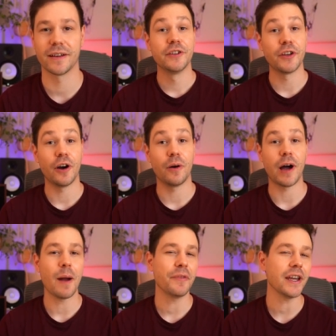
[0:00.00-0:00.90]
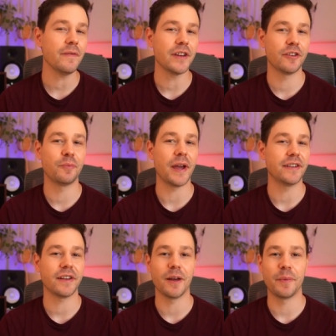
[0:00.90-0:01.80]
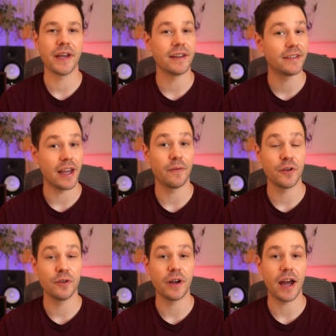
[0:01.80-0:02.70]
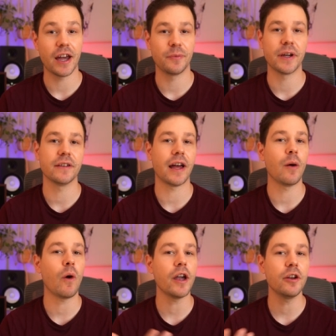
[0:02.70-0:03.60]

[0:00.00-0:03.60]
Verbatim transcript: So I'm thinking of this as basically a PSA for you guys because I want